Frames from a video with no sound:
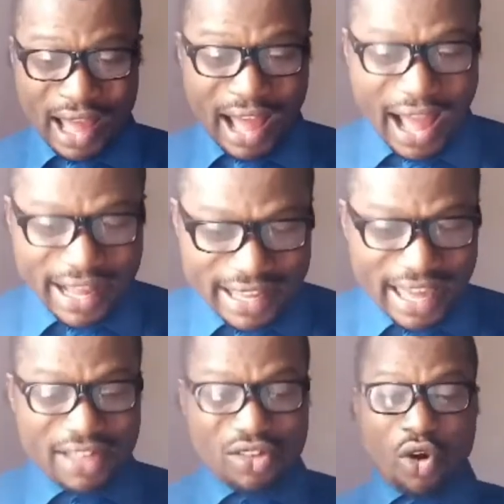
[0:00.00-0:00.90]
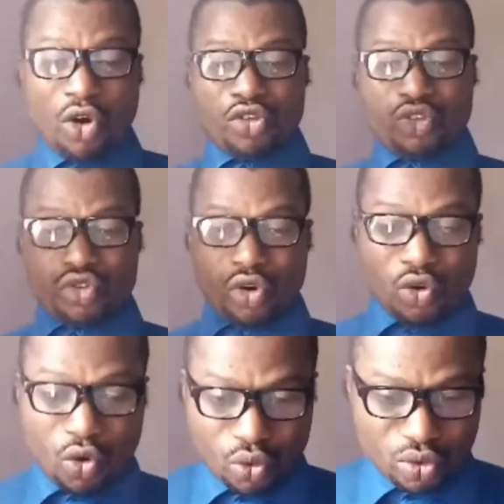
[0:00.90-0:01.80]
against all
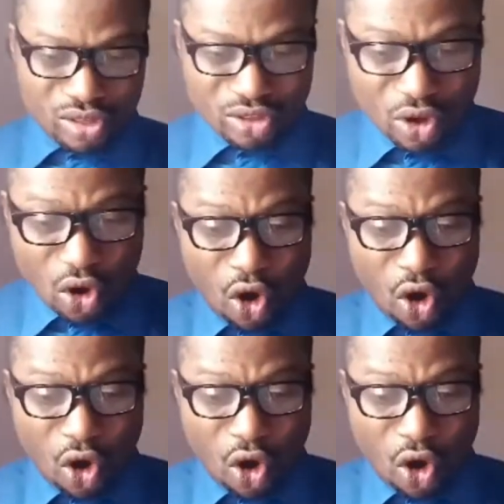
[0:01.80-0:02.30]
strongholds,